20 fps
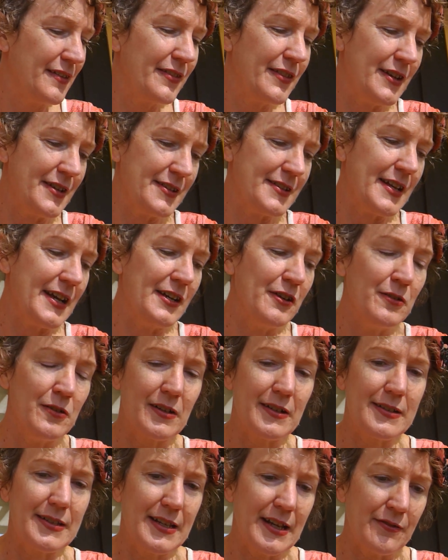Thursday,
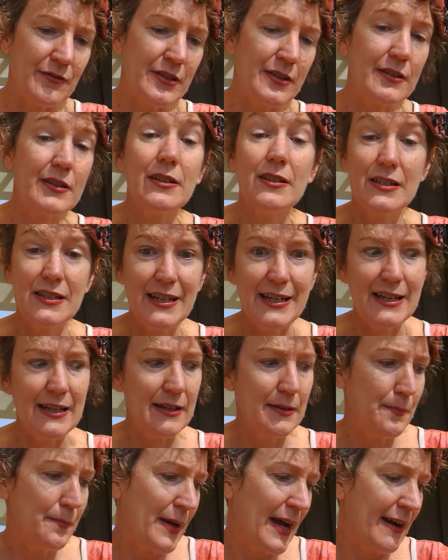August 7th. T.
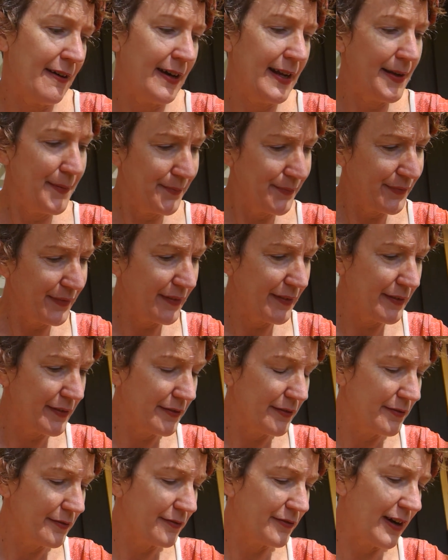Barry.
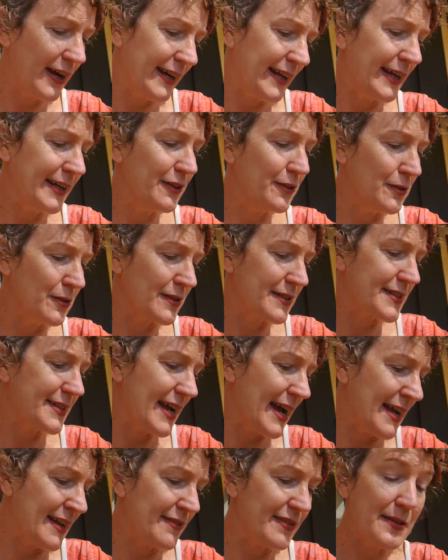Friday, August
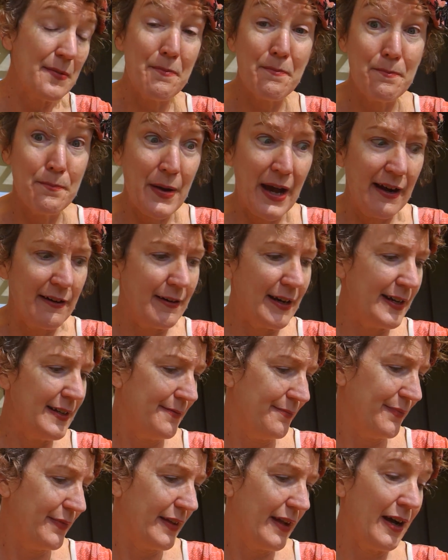8th. Barry.
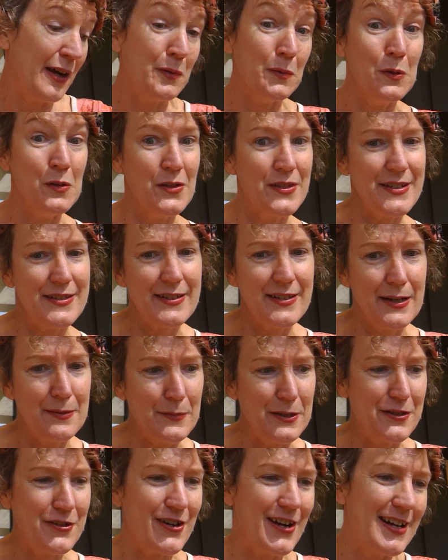I wore the
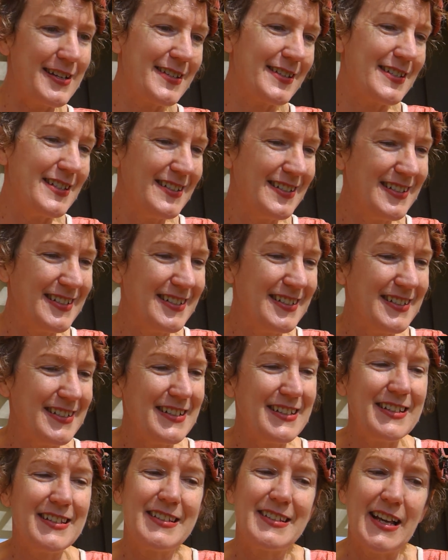summer dress.
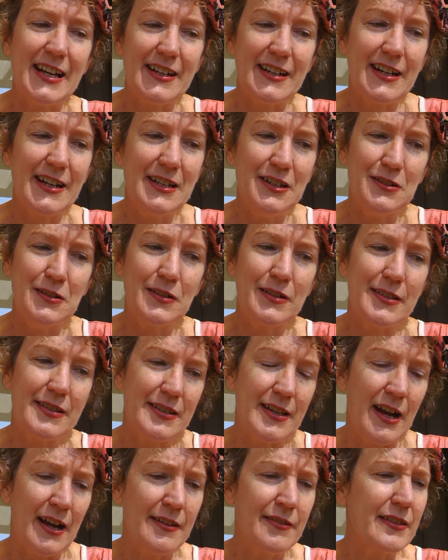Saturday,
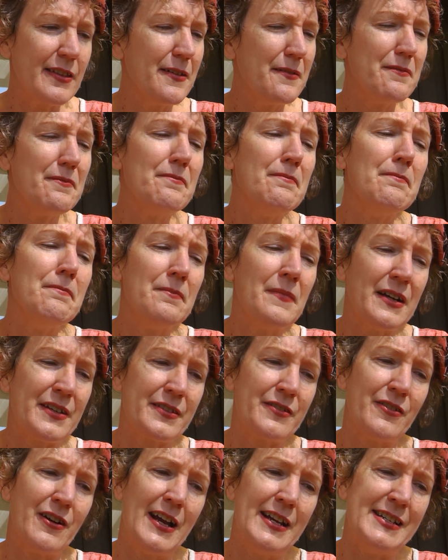August 9th.
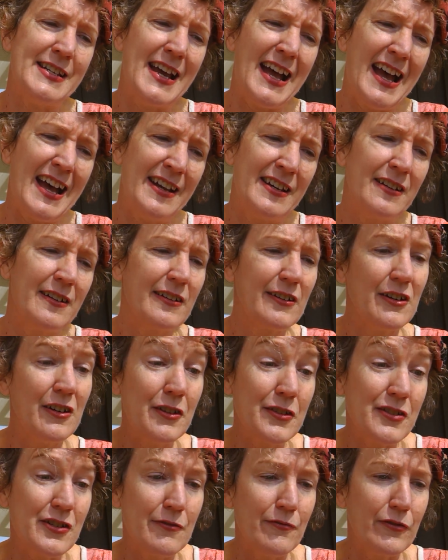Must write Dad.
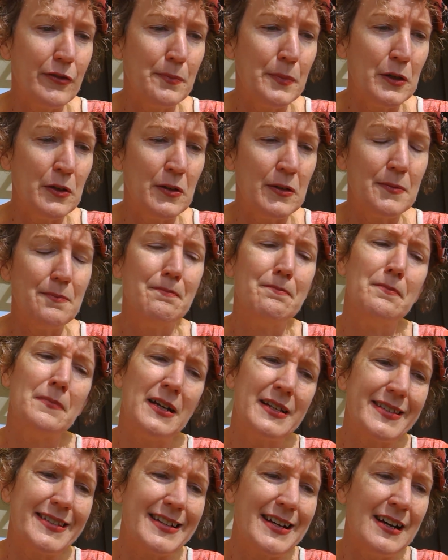Costume for ball.
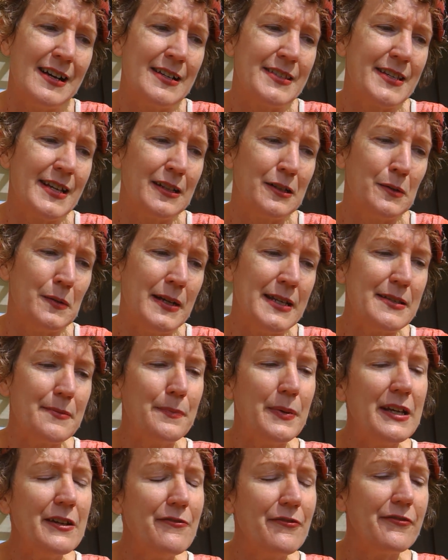Must cards Eloise.
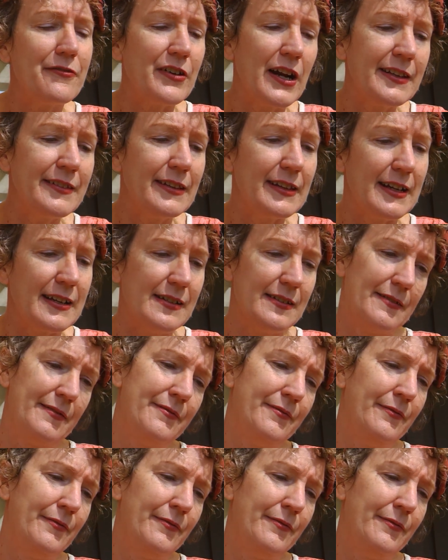Be friendly.